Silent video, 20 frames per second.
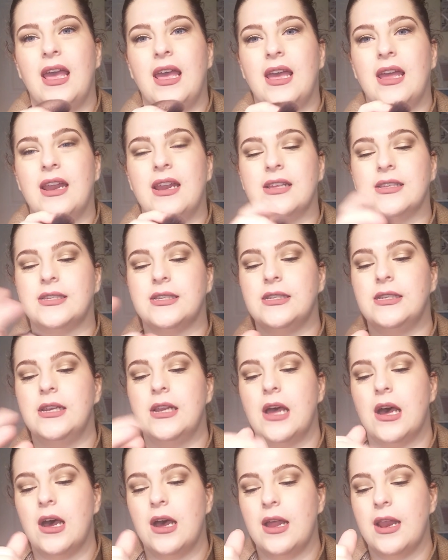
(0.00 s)
and it's
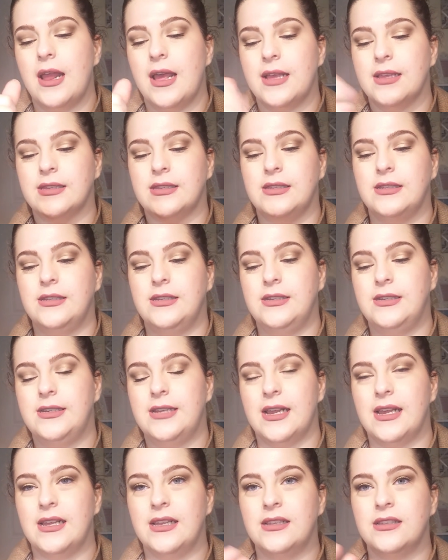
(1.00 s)
not as
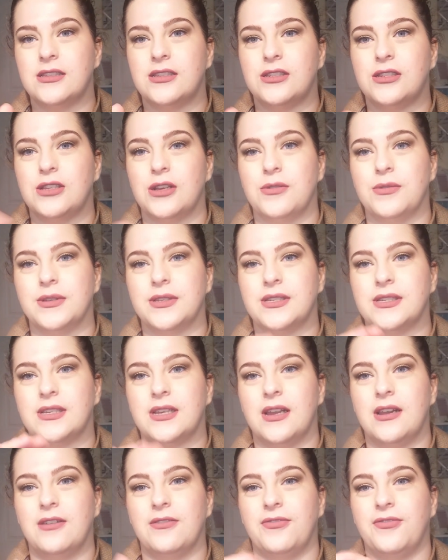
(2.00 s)
dense, so it's
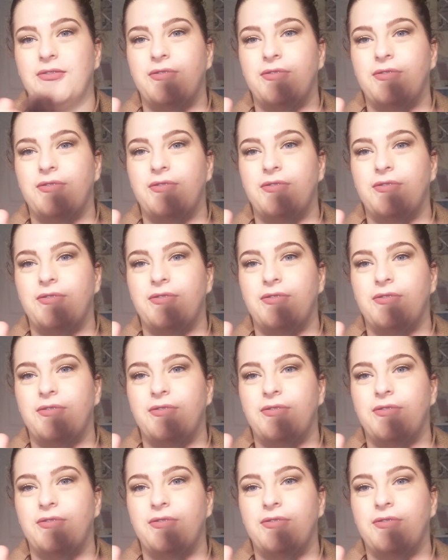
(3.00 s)
going to